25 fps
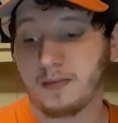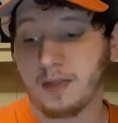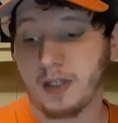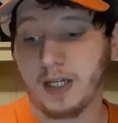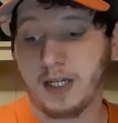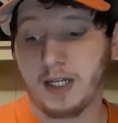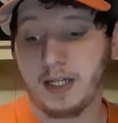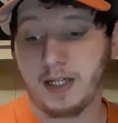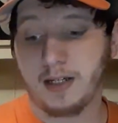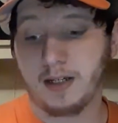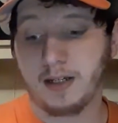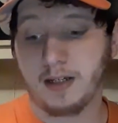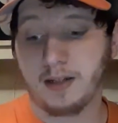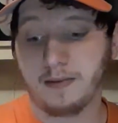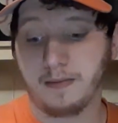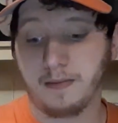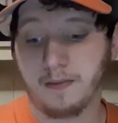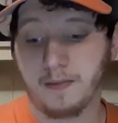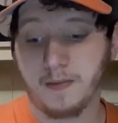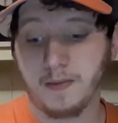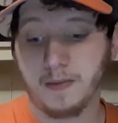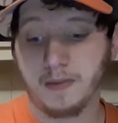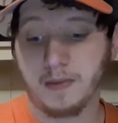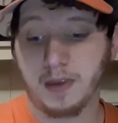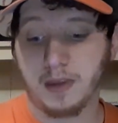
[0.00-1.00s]
And
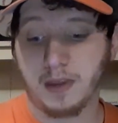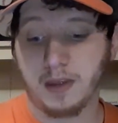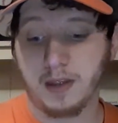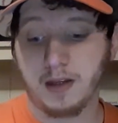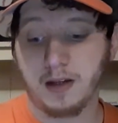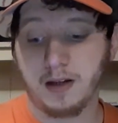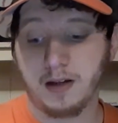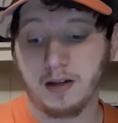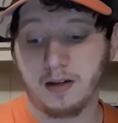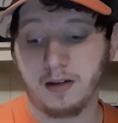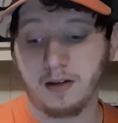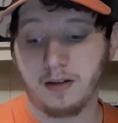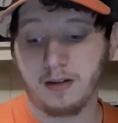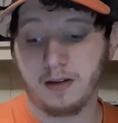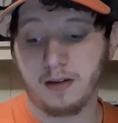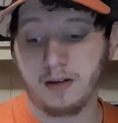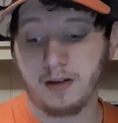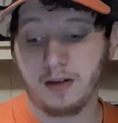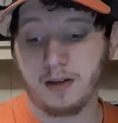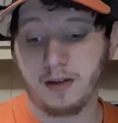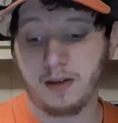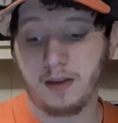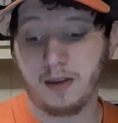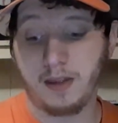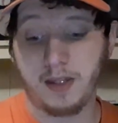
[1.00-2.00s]

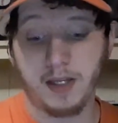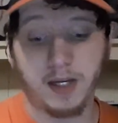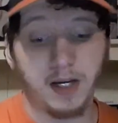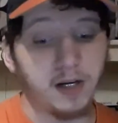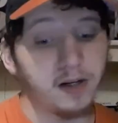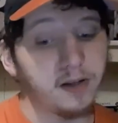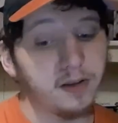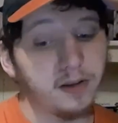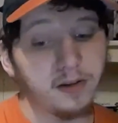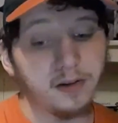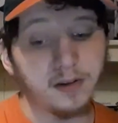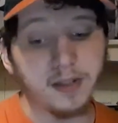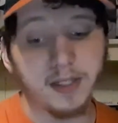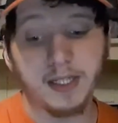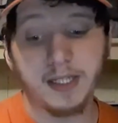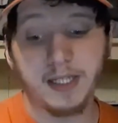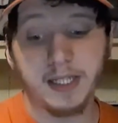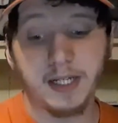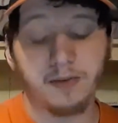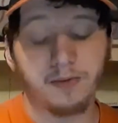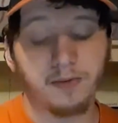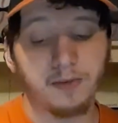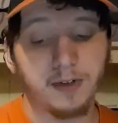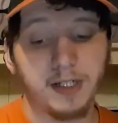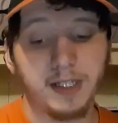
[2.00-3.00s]
the other thing
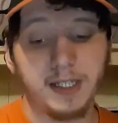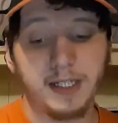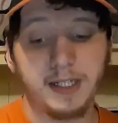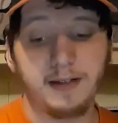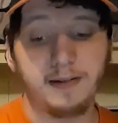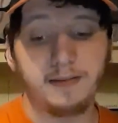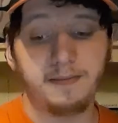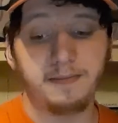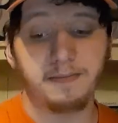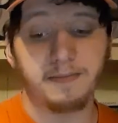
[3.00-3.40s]
that really